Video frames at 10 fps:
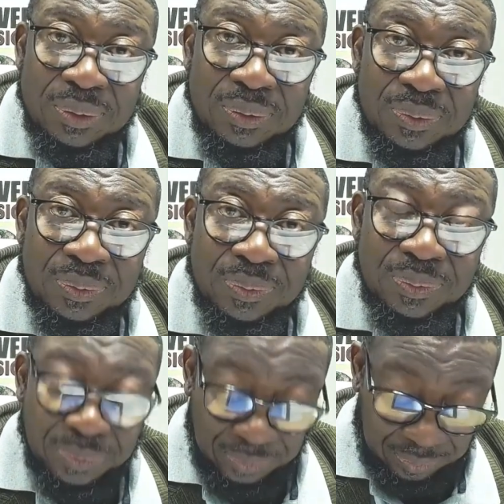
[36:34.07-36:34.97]

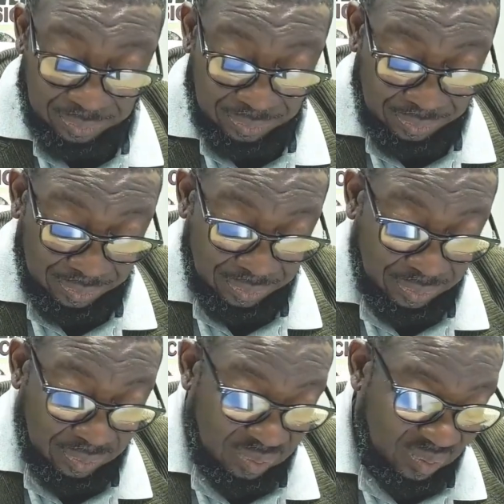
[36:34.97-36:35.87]

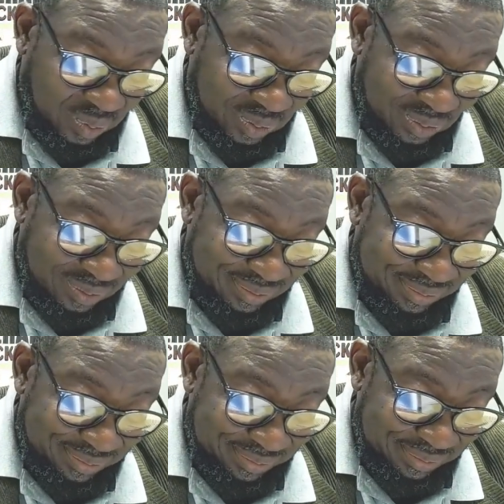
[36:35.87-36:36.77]

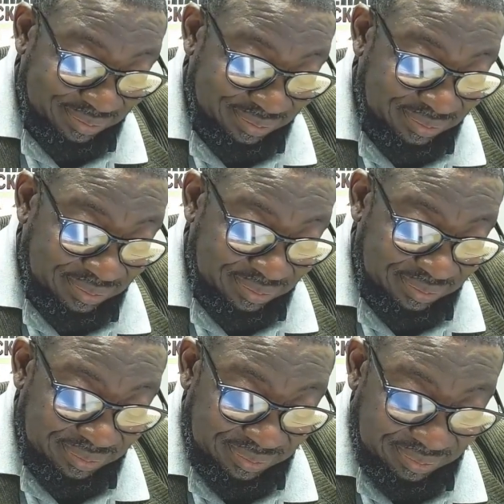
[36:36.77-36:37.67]

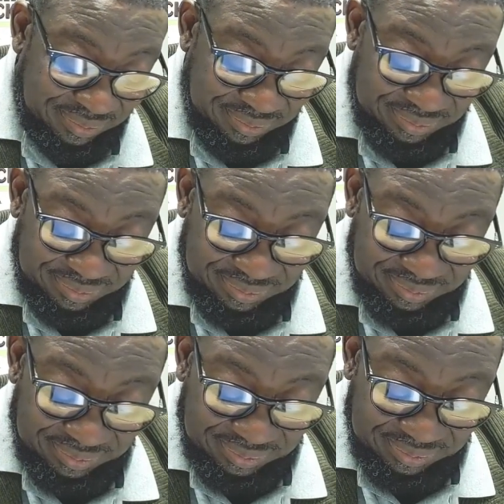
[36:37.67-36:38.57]

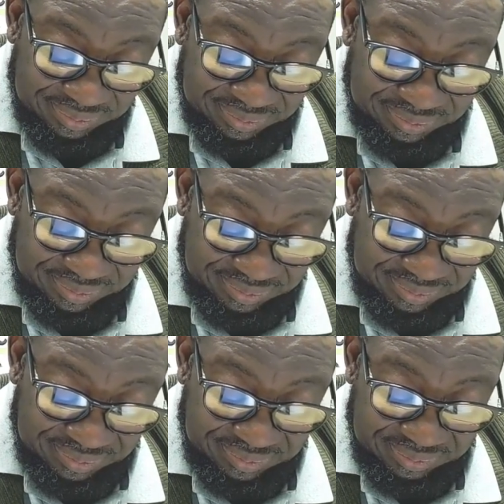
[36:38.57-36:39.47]

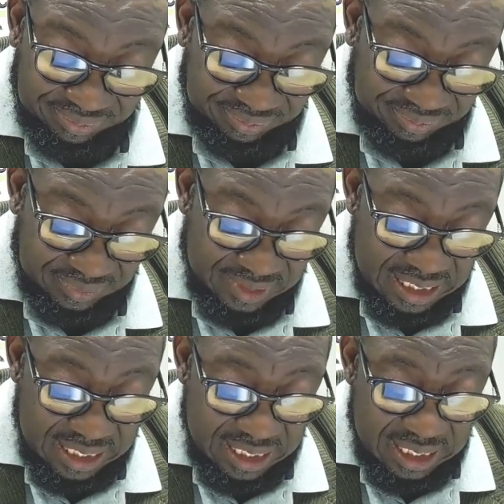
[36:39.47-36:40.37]

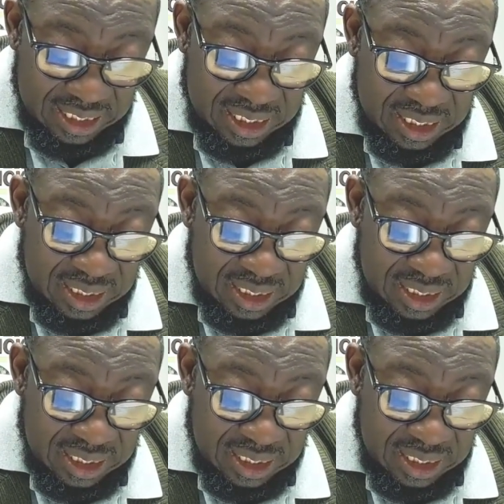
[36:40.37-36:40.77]
Nothing is said.